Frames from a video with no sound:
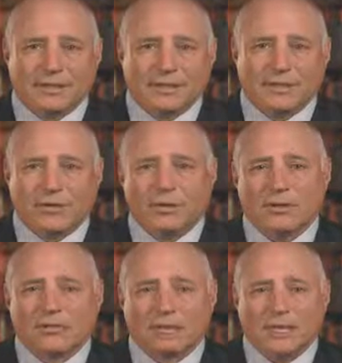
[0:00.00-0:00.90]
If your
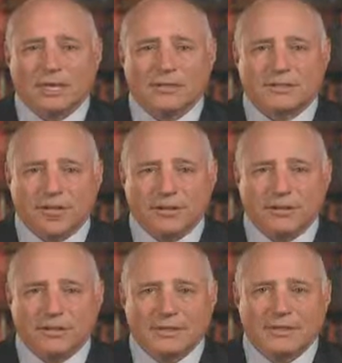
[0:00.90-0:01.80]
goal is to make a
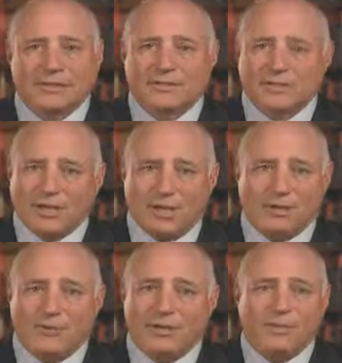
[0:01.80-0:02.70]
double, sell
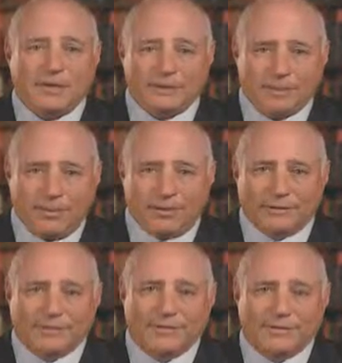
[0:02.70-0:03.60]
it when you make a double.
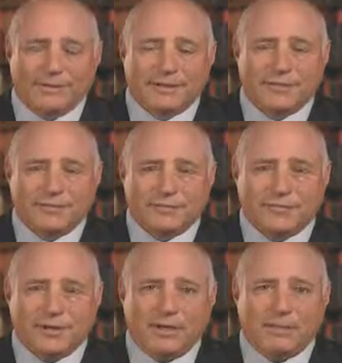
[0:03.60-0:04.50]
This
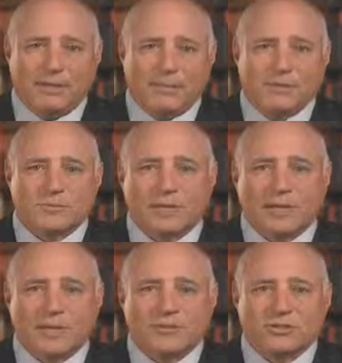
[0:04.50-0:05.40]
video clip is more
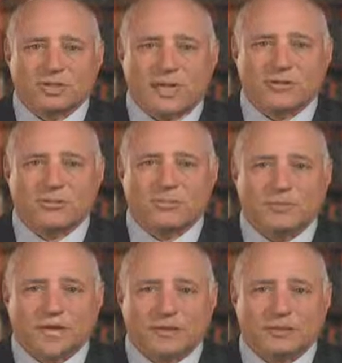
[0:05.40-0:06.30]
about setting your
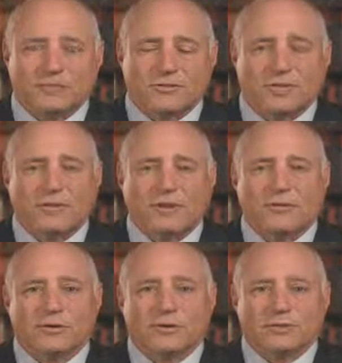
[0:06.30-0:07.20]
objectives if
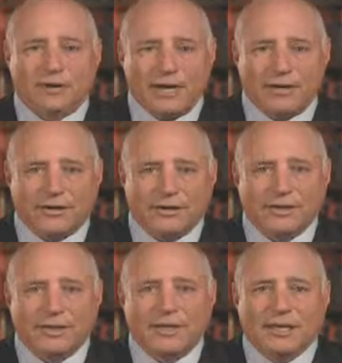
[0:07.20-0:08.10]
you're a trader
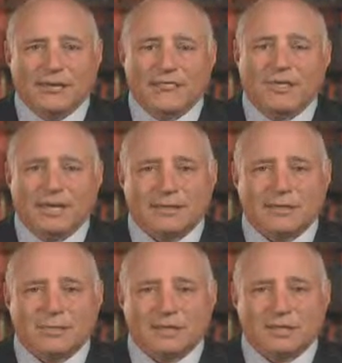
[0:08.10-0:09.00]
and you have taken a
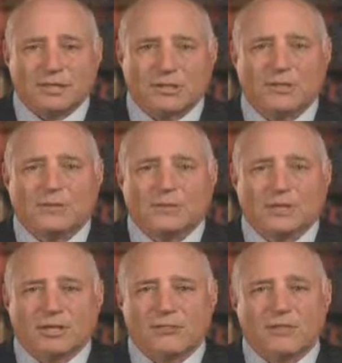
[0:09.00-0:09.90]
position
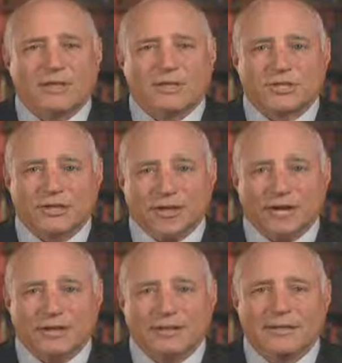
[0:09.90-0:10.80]
because you like a
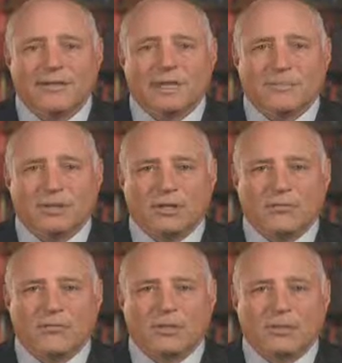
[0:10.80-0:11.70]
chart and
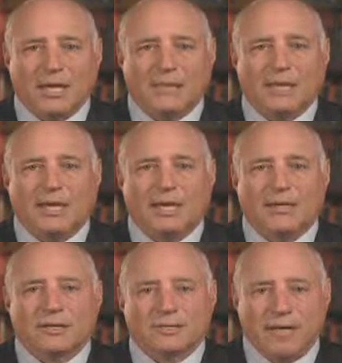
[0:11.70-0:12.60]
believe you can make money
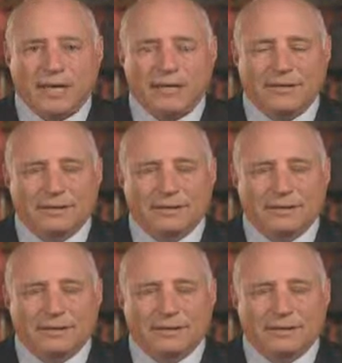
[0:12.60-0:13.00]
on a trade.